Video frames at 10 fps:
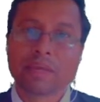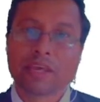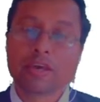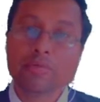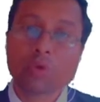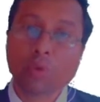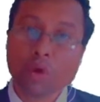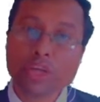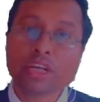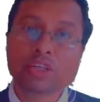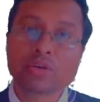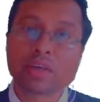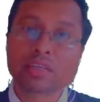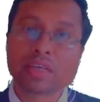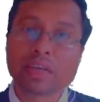if you orient
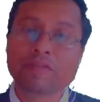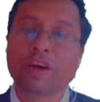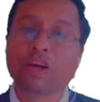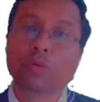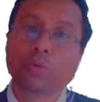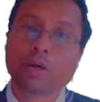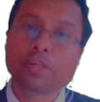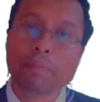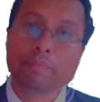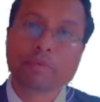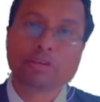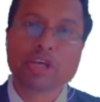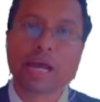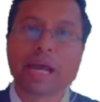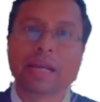yourself towards
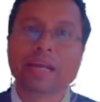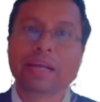BJI,